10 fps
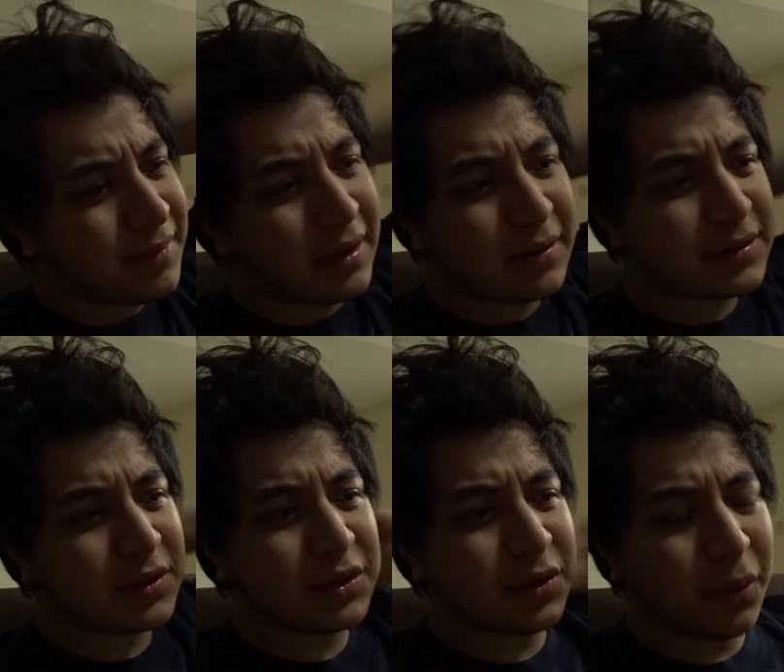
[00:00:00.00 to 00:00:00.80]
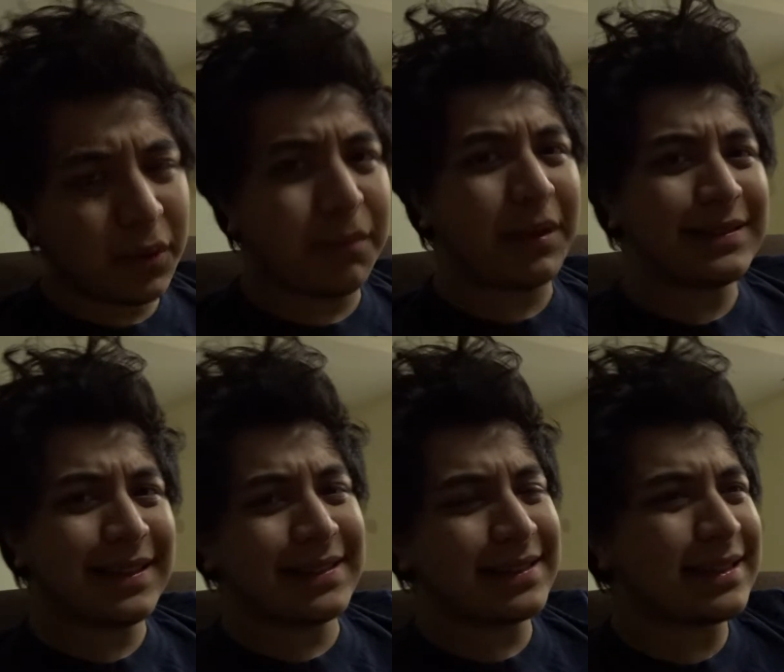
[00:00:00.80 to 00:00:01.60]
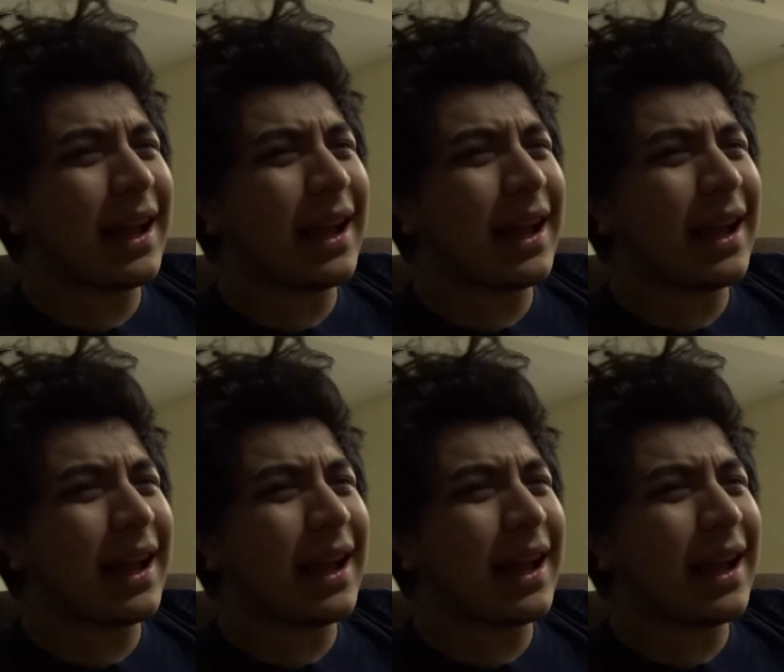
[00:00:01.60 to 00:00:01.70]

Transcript: there's a shorter bus that's...